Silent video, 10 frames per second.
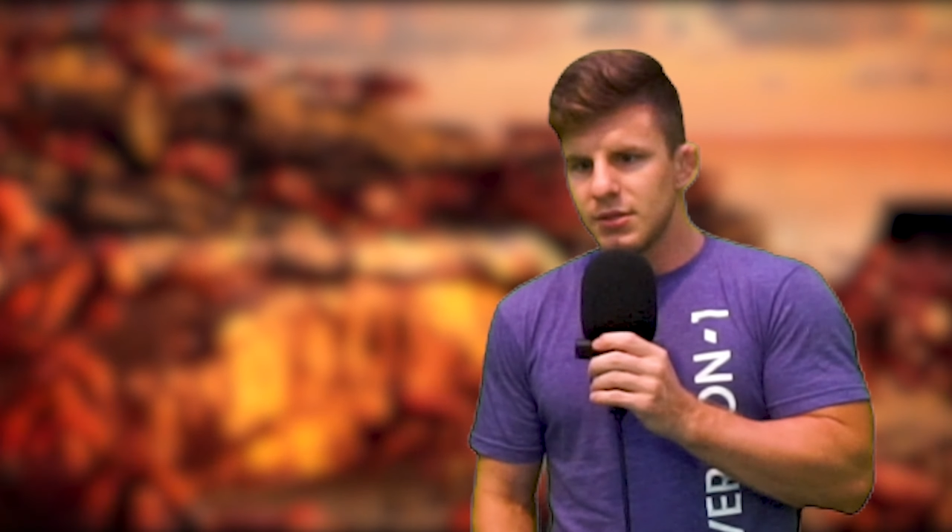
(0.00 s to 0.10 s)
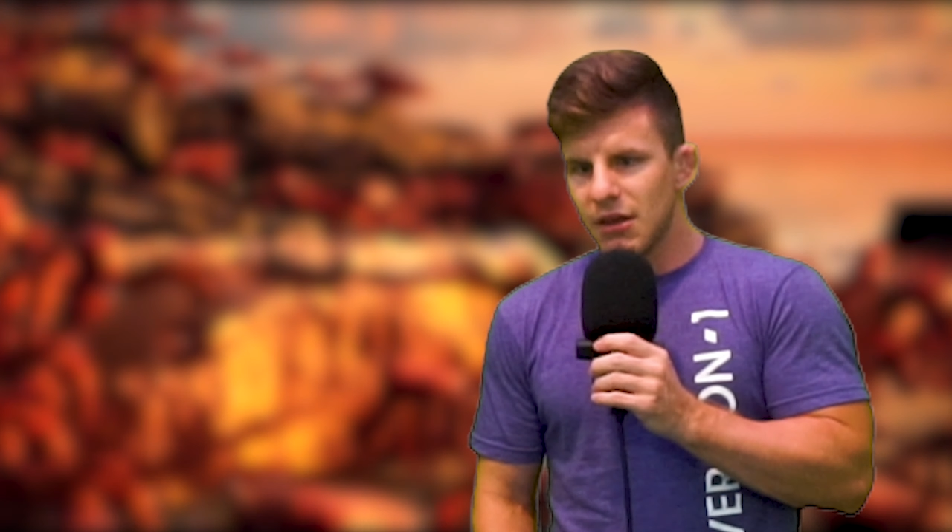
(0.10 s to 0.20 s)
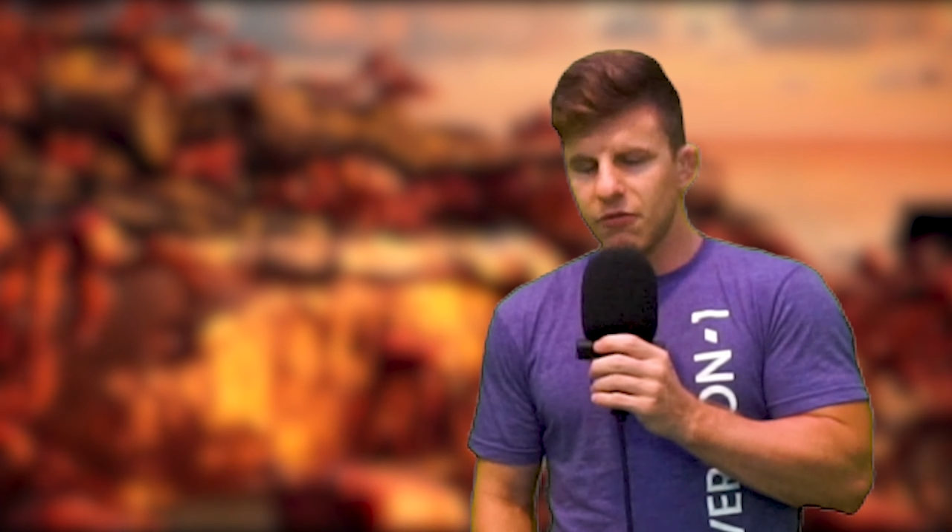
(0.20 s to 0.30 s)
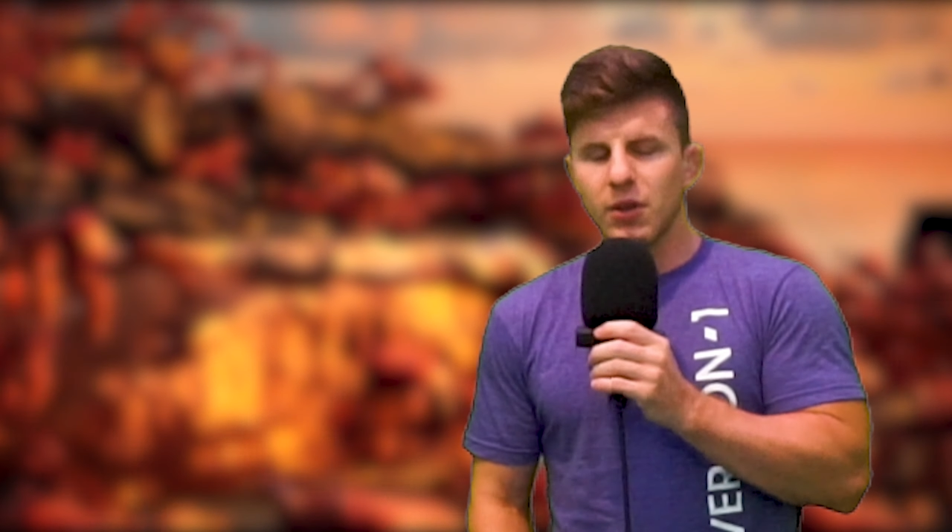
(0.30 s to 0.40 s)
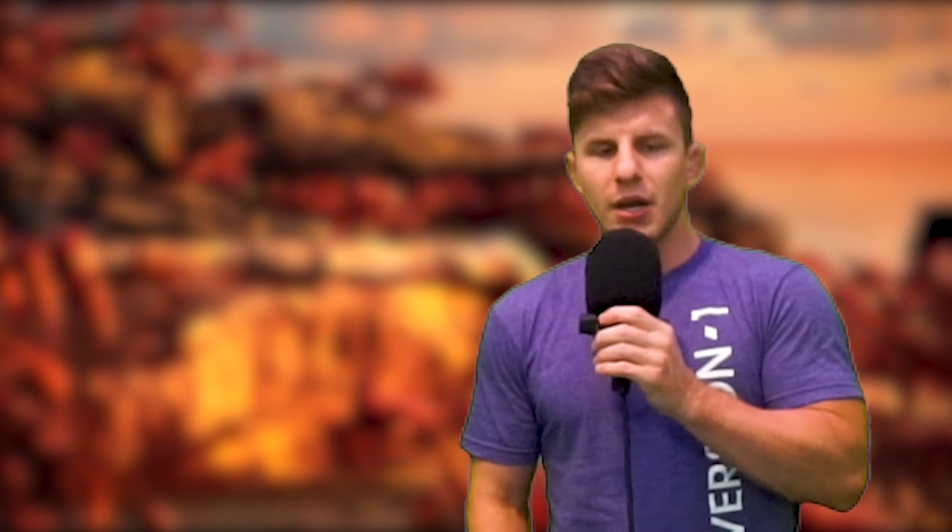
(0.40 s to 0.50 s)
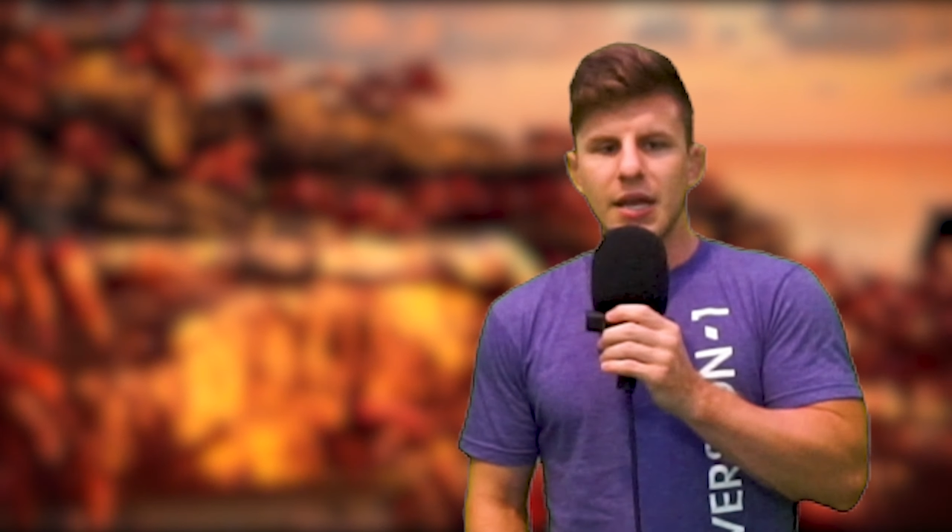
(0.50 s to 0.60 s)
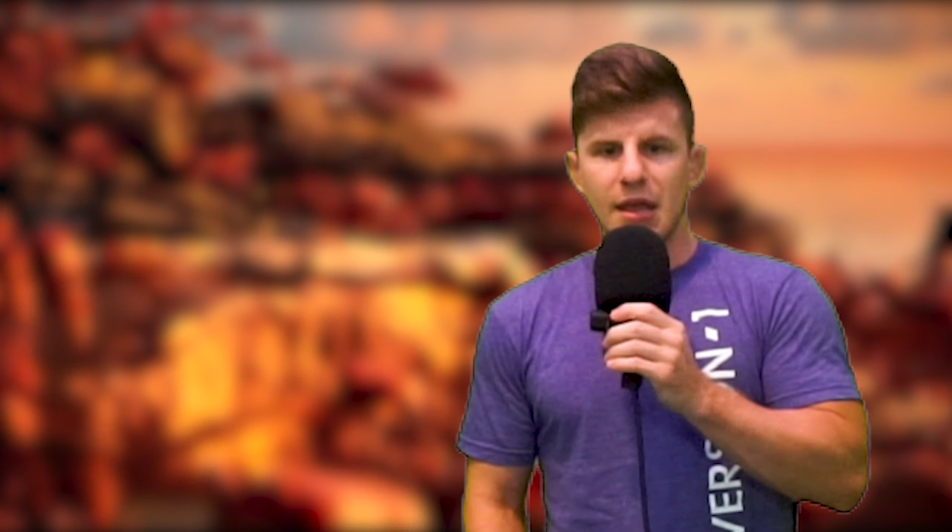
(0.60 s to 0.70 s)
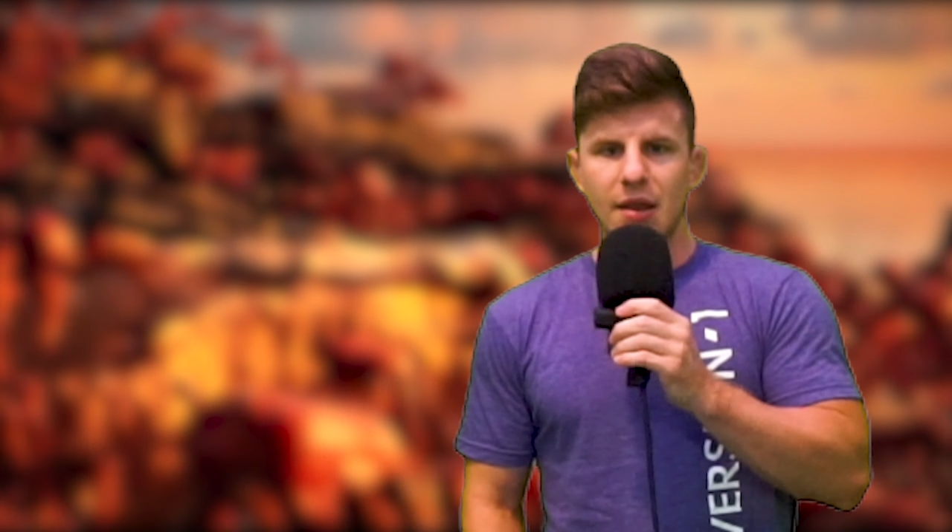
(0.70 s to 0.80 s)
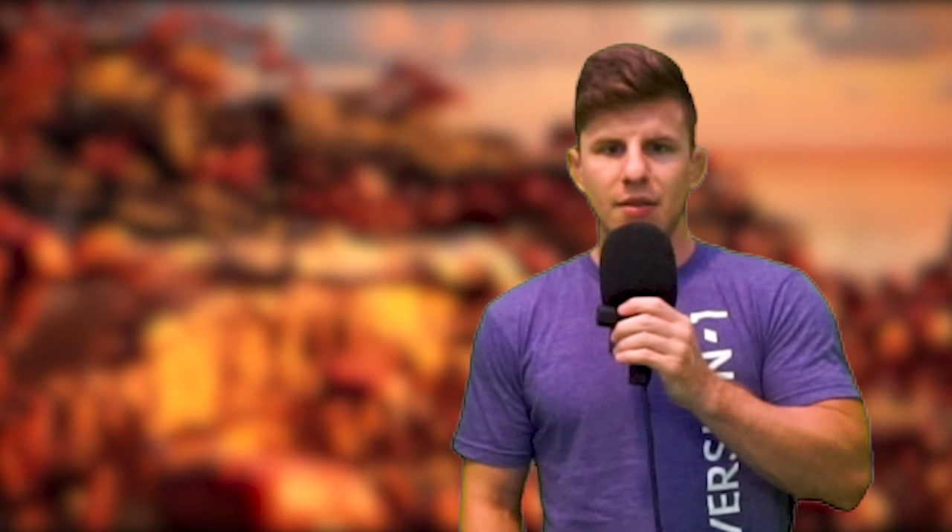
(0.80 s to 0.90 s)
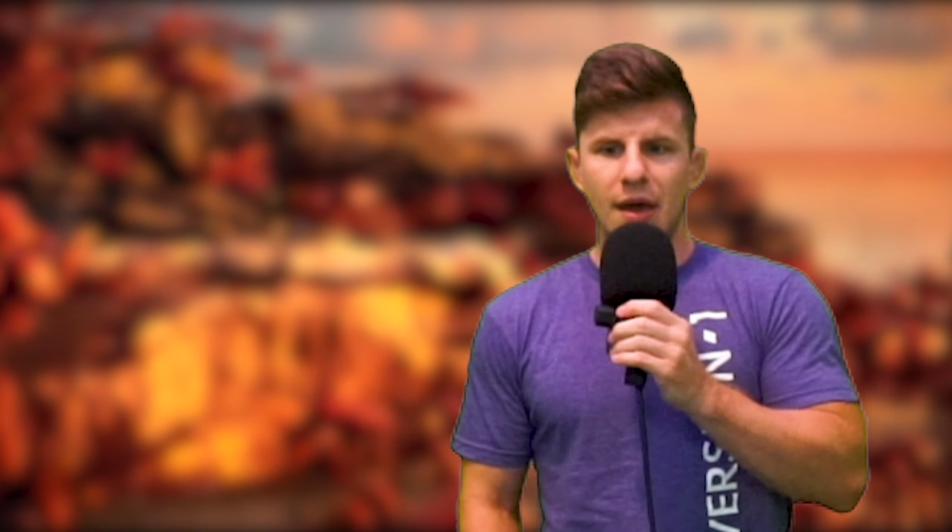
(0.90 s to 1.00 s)
definitely gonna
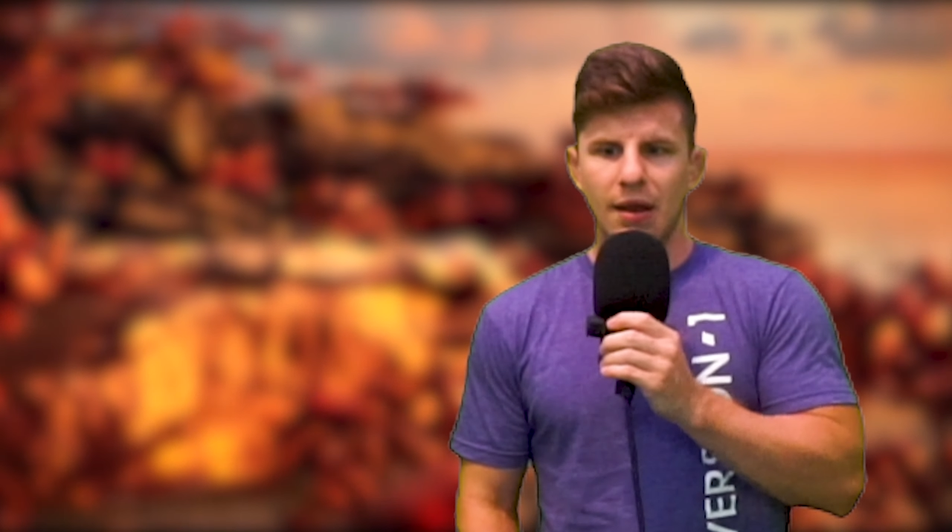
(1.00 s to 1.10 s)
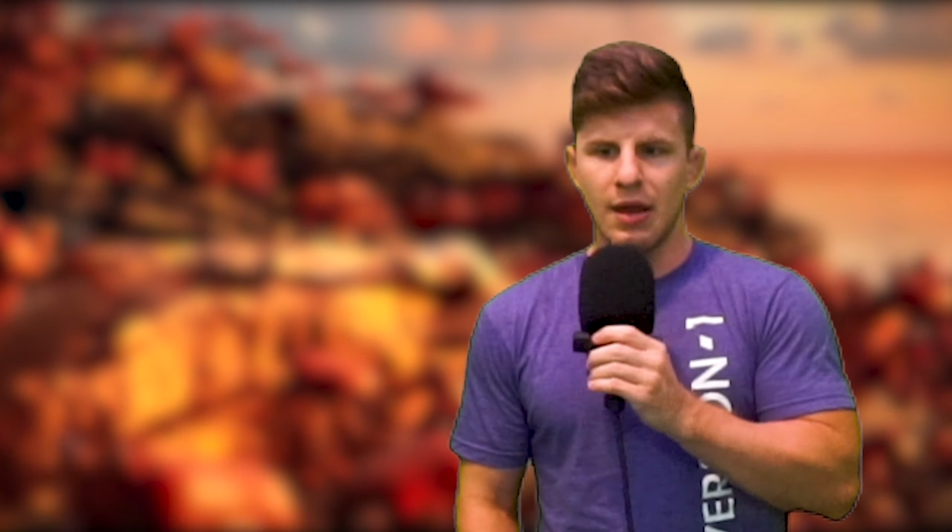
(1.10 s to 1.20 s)
hit that